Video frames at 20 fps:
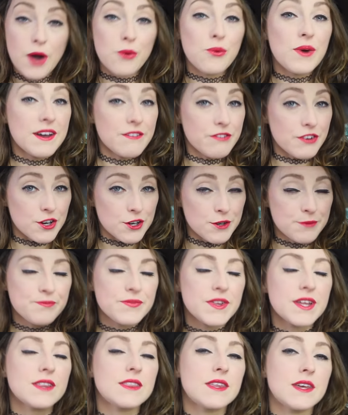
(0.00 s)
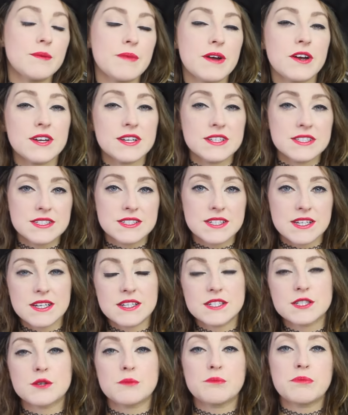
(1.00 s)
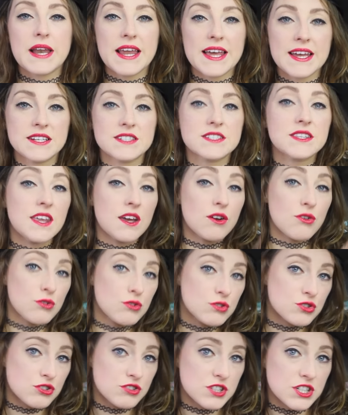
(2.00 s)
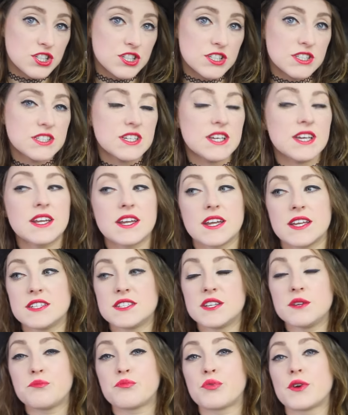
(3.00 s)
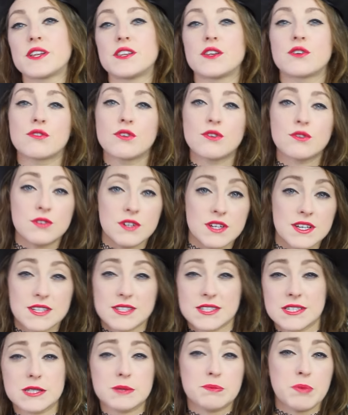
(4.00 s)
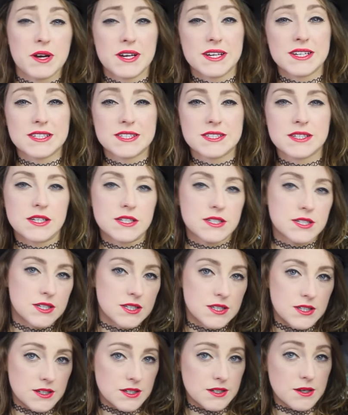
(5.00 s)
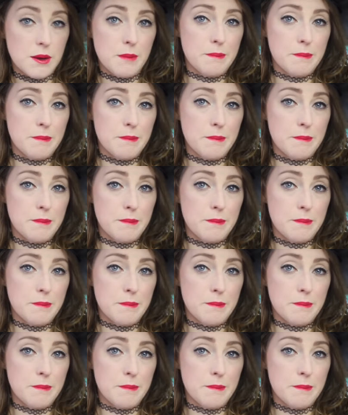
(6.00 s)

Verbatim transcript: However, the Americans did blend their own traditions in and did bring their own spice to the